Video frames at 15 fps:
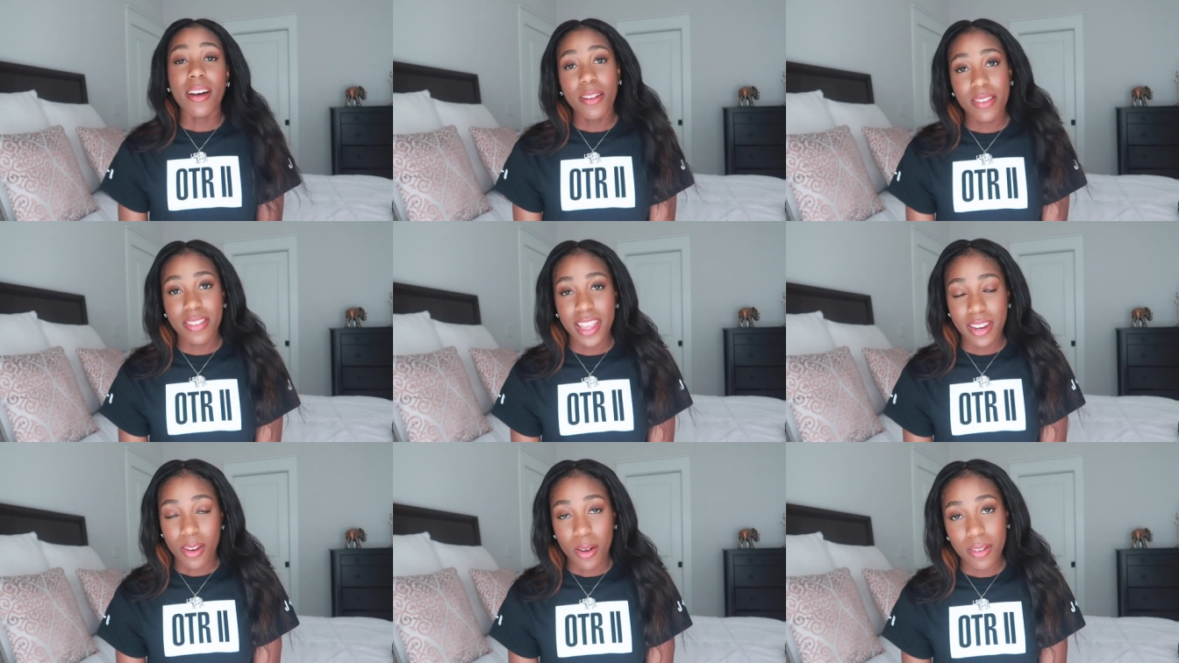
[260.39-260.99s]
else
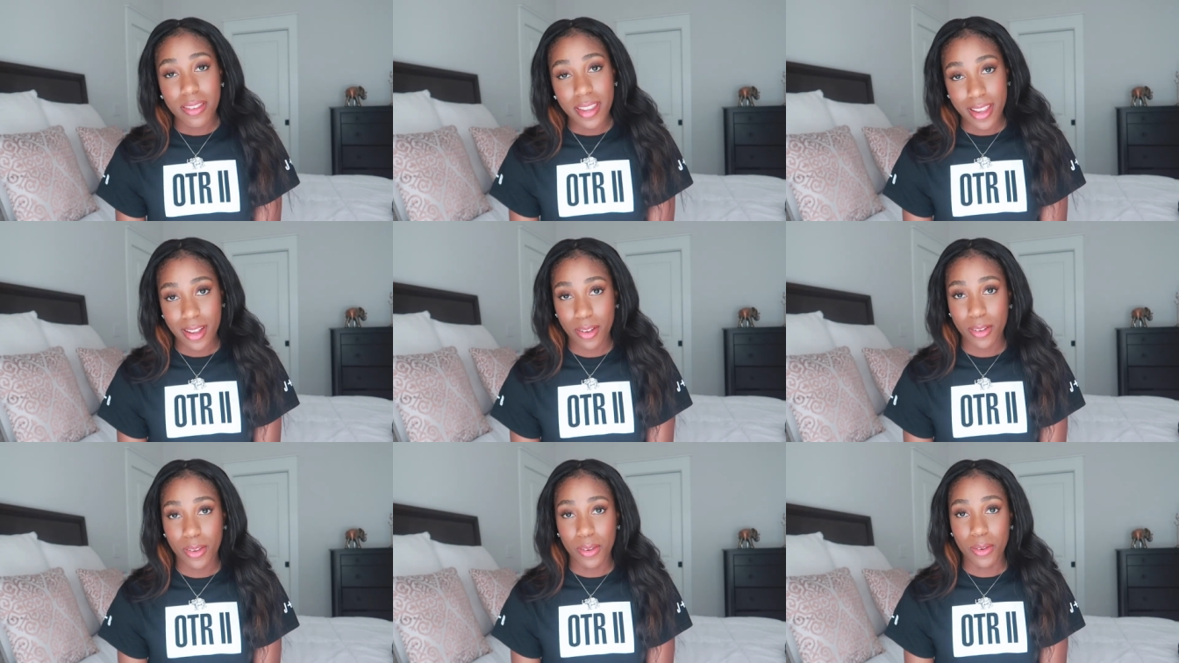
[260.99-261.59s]
they don't
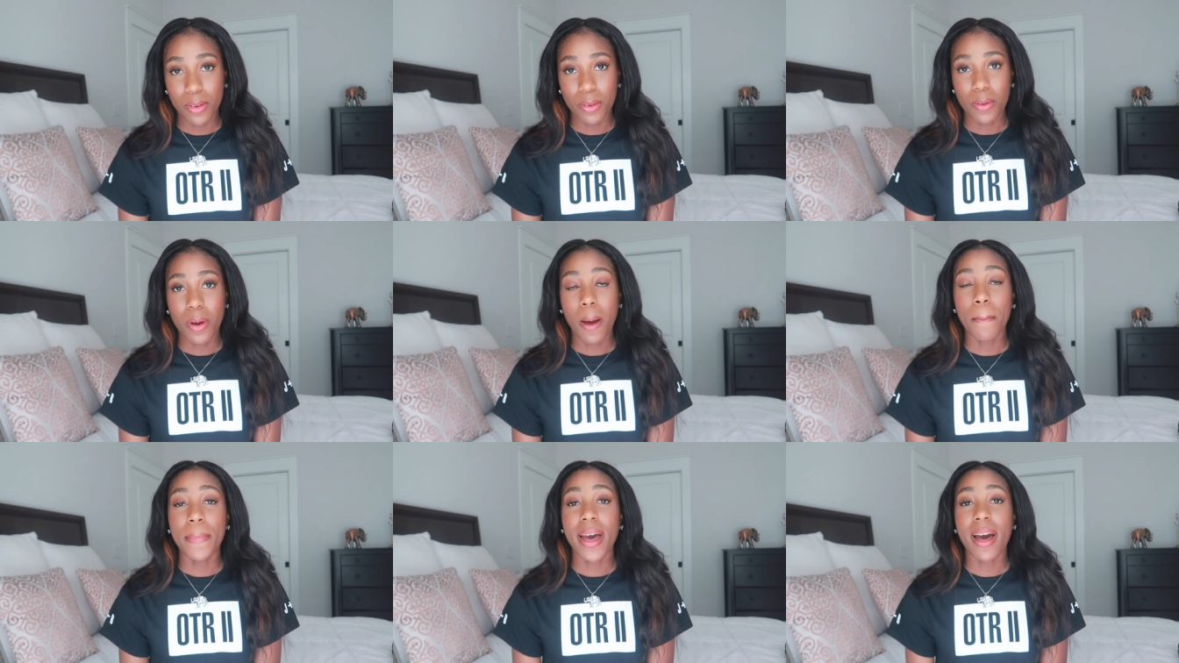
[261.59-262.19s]
tell you
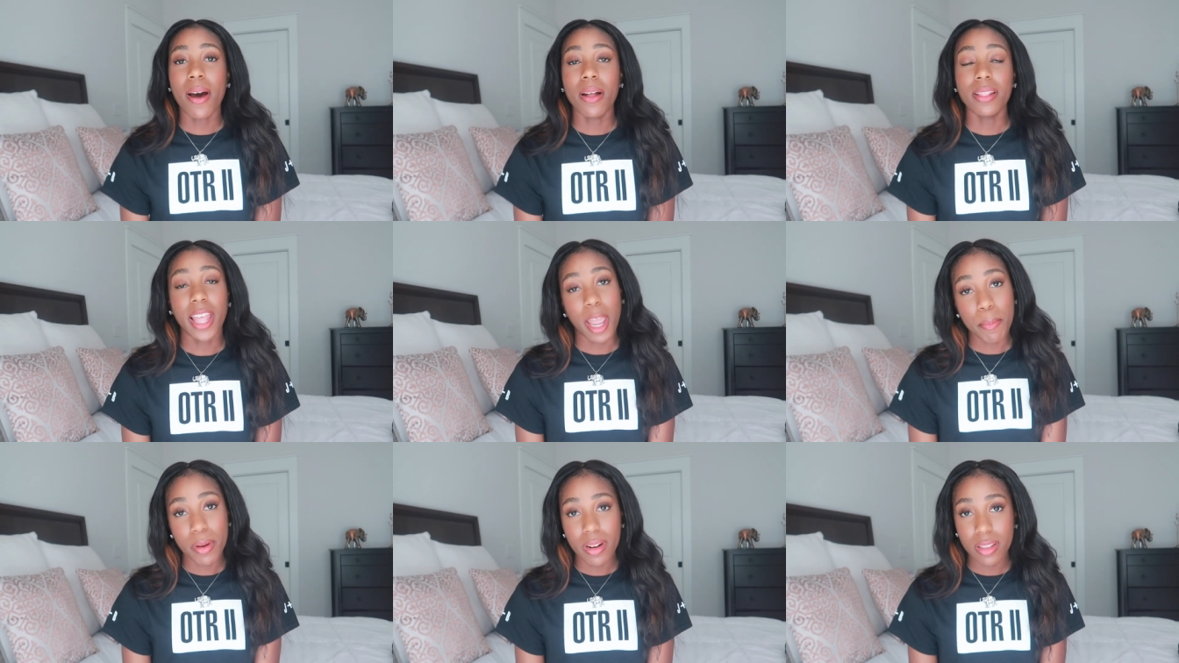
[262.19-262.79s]
about
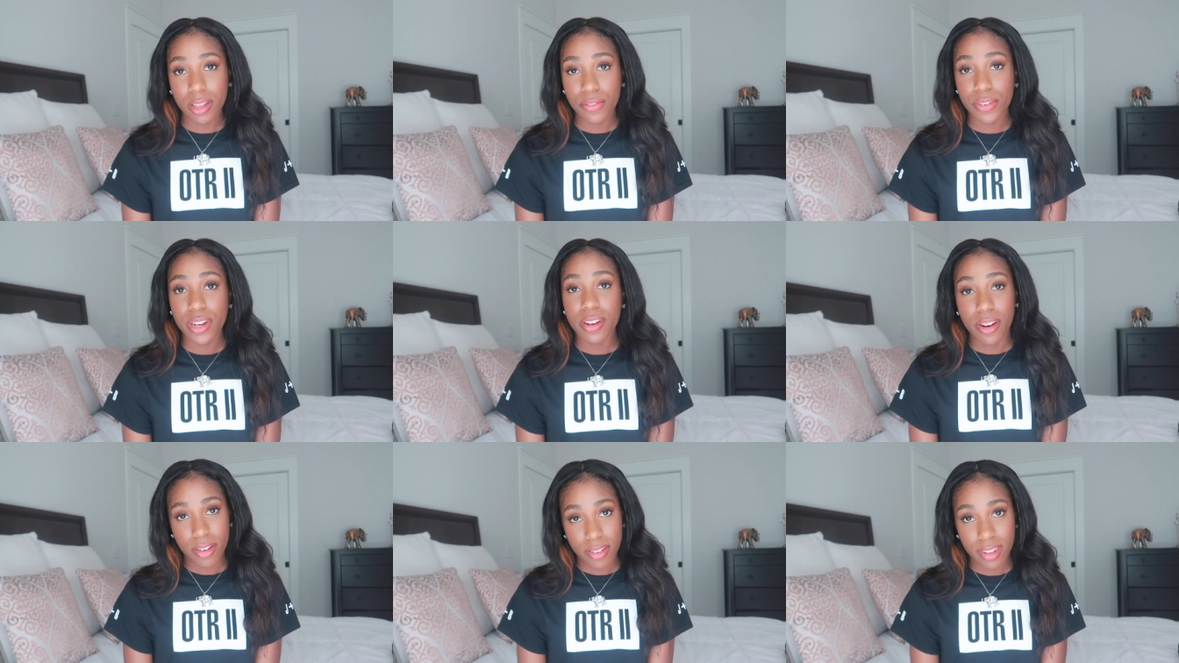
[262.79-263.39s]
labor and delivery
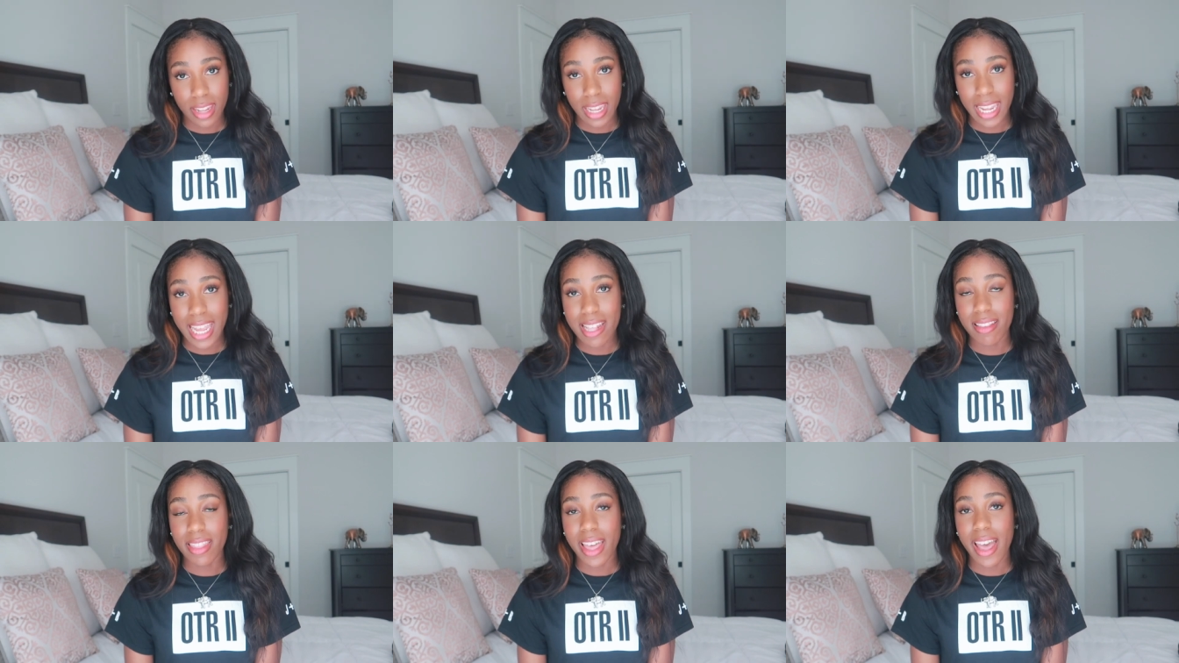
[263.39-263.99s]
nursing
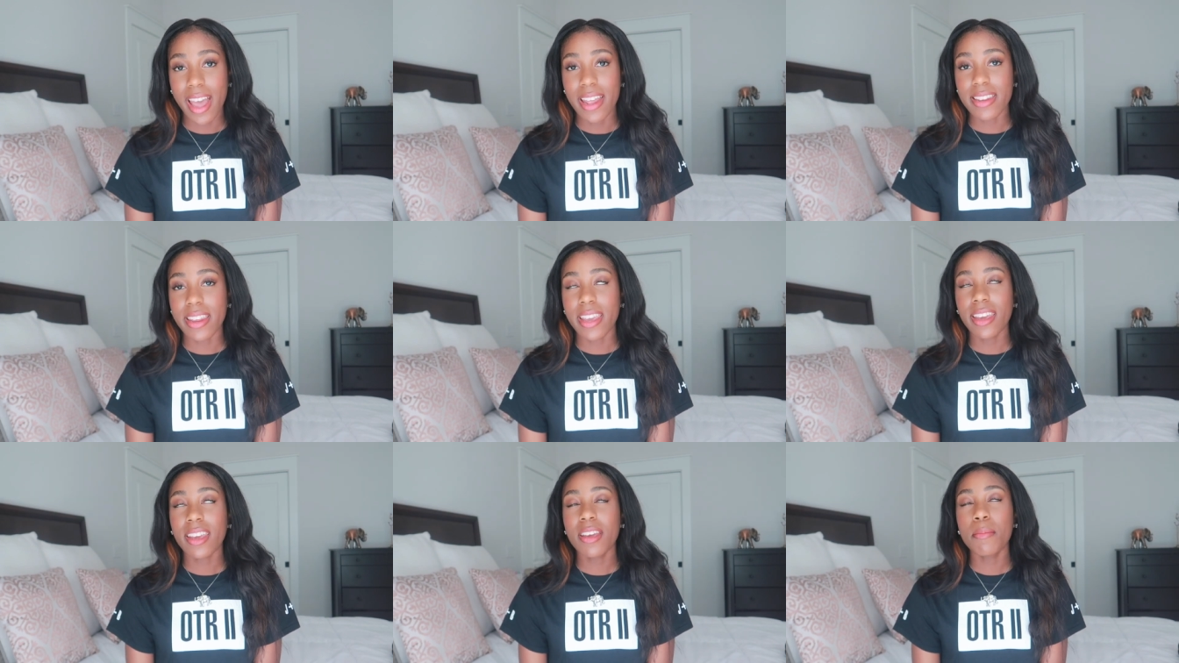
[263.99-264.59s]
is that
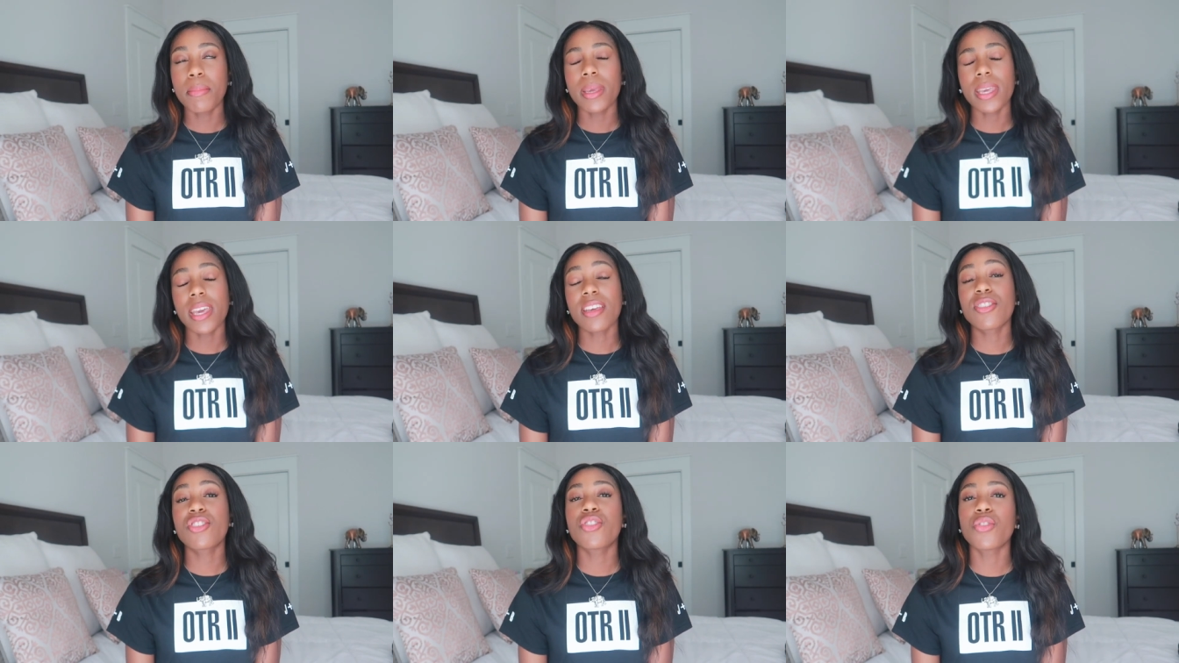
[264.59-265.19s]
it can be
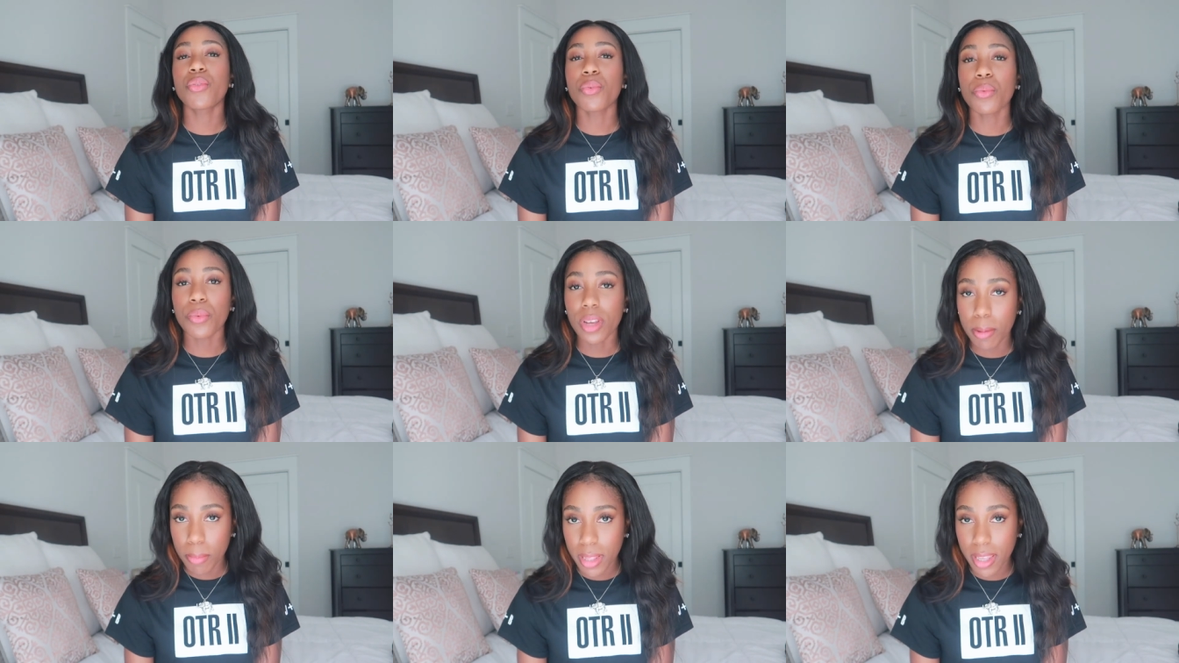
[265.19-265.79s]

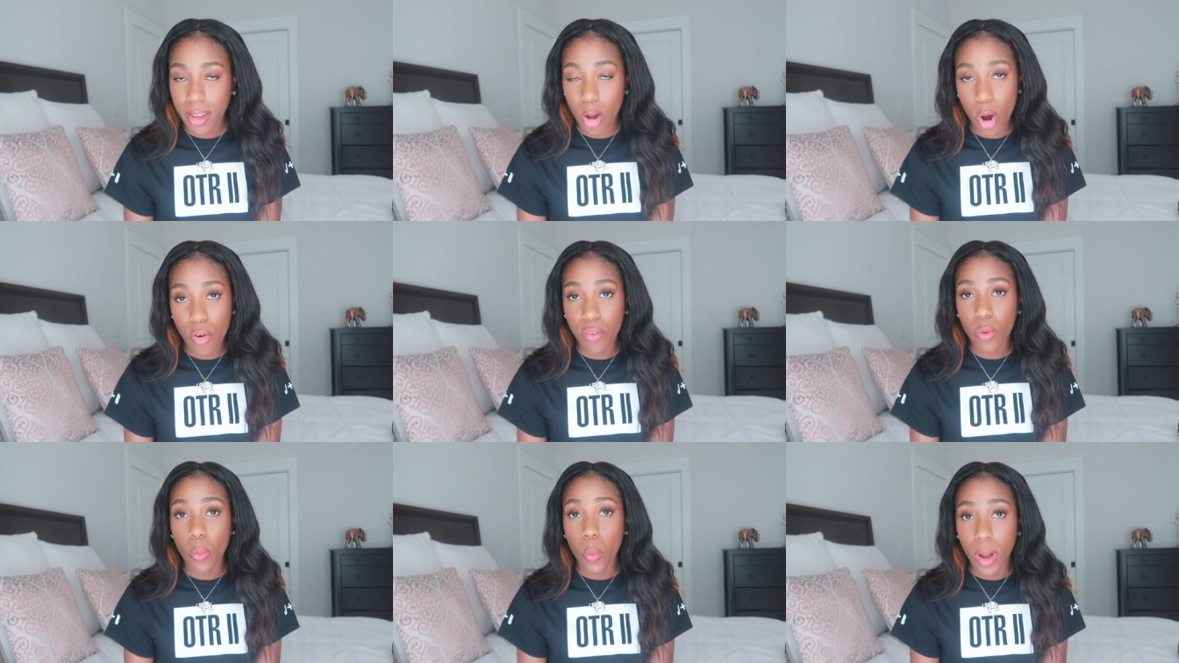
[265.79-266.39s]
extremely
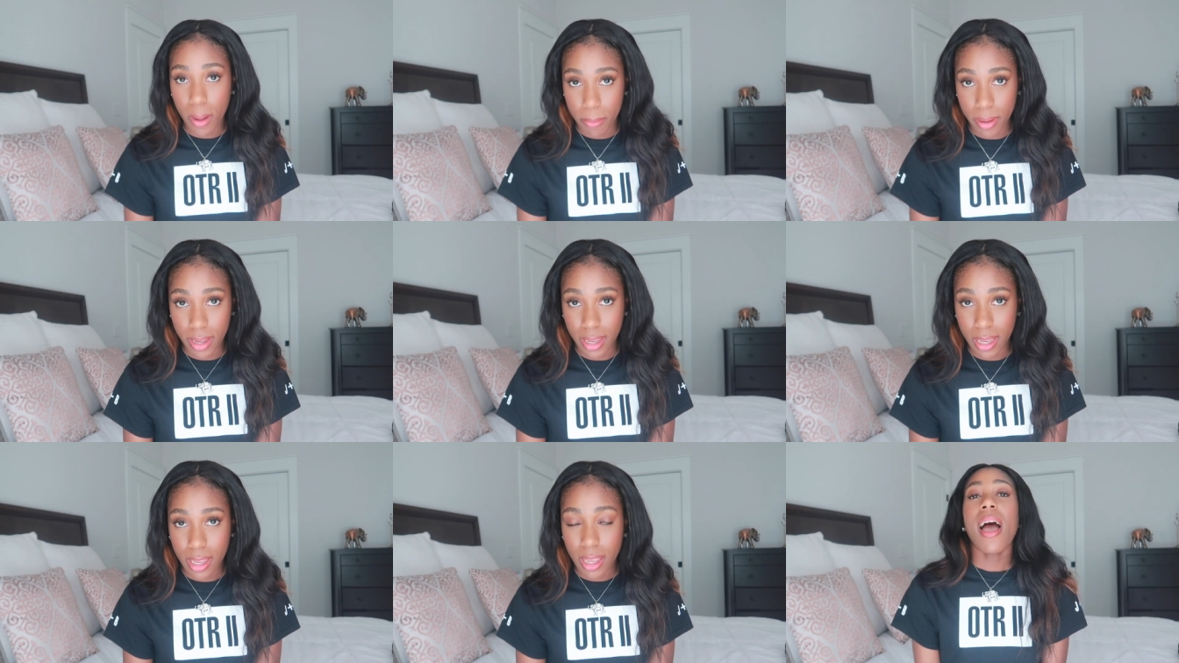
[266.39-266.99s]

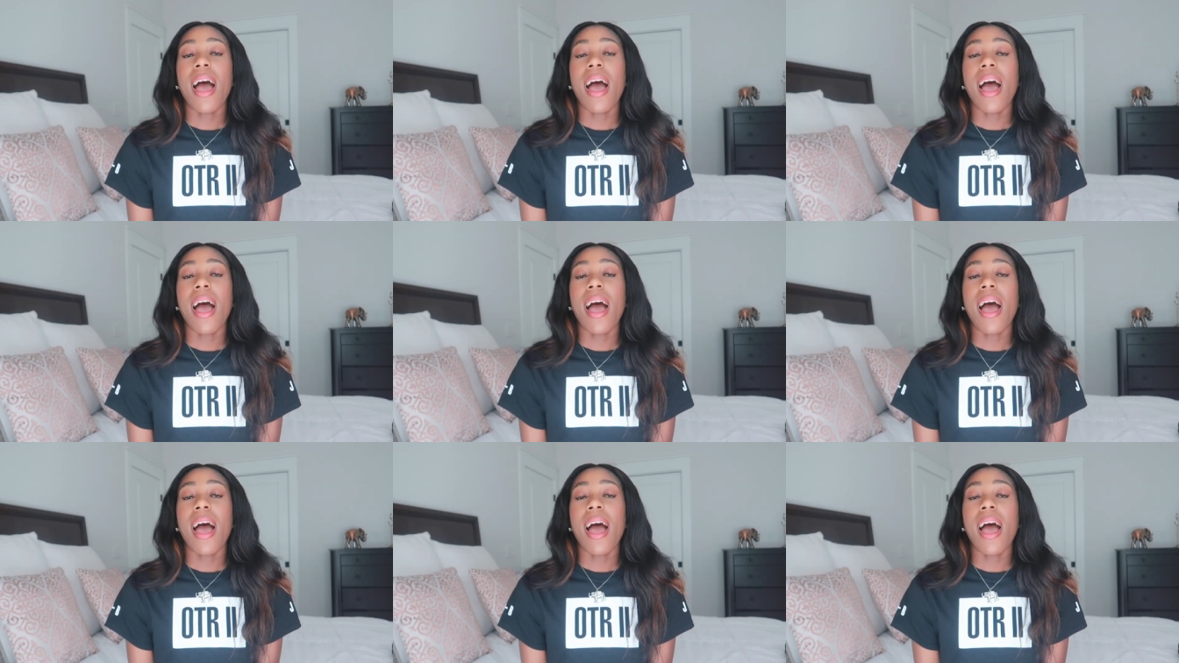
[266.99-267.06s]
overwhelming.